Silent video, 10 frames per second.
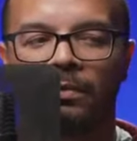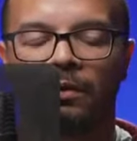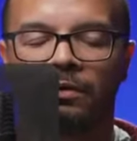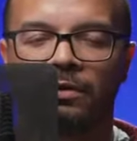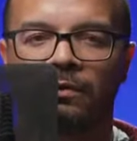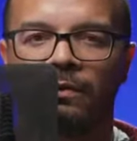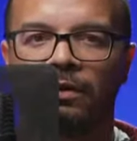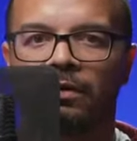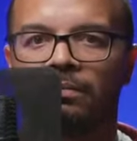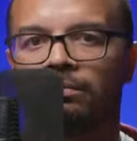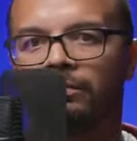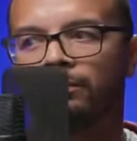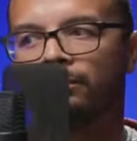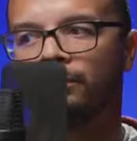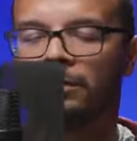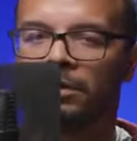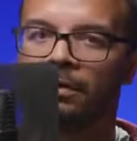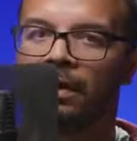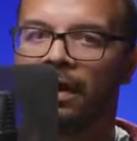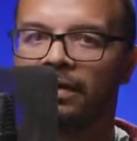So if you're, you
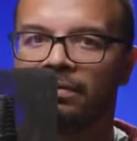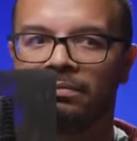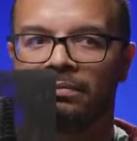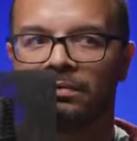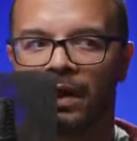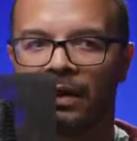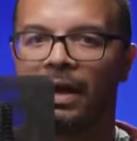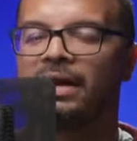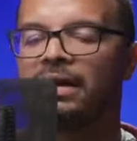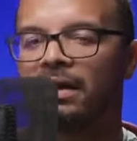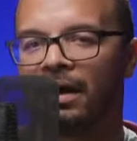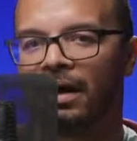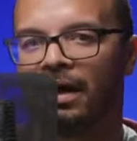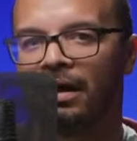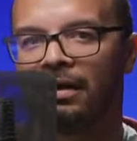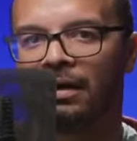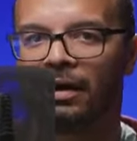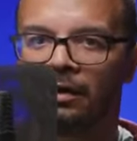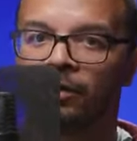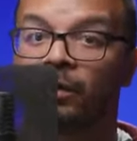know, a lighting guy,
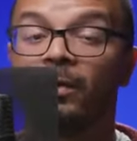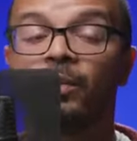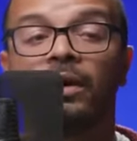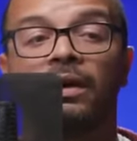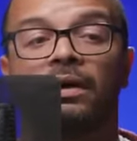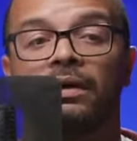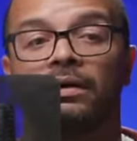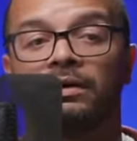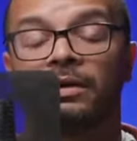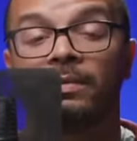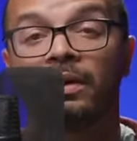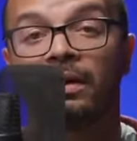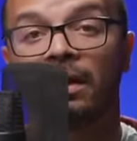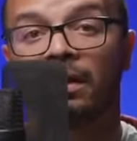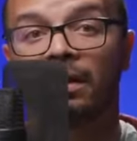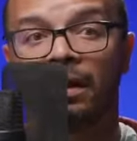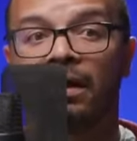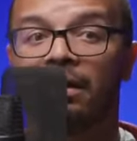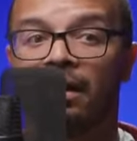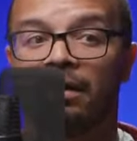a grip or something like
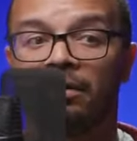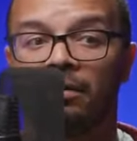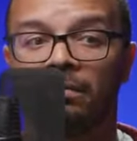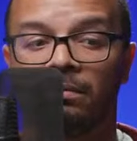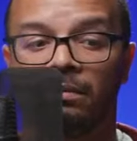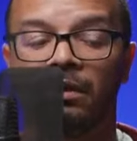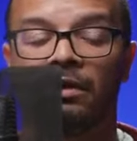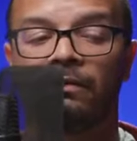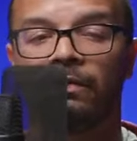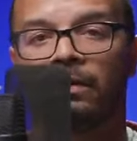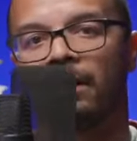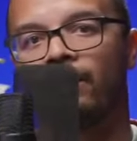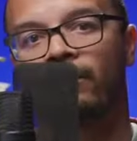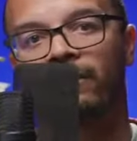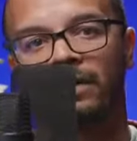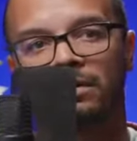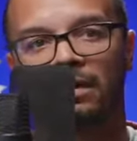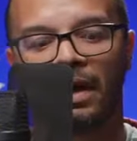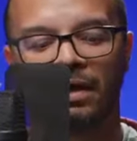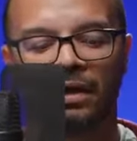that, and you're looking for a professional
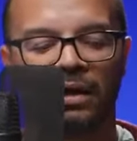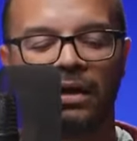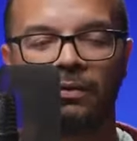lighting kit